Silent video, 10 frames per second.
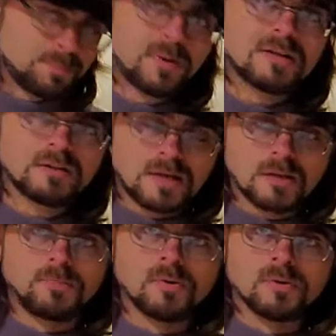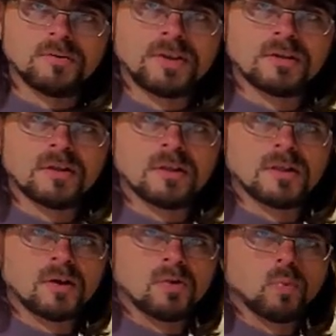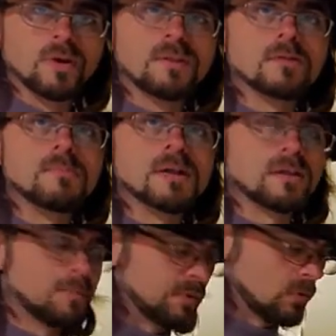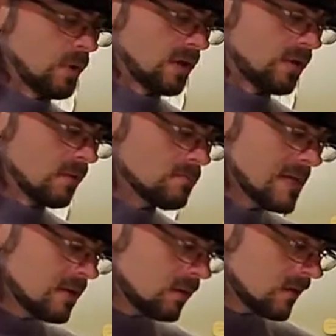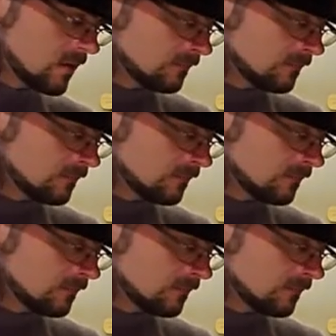But I suppose all things considered, once it's mixed up with the rest of the meat,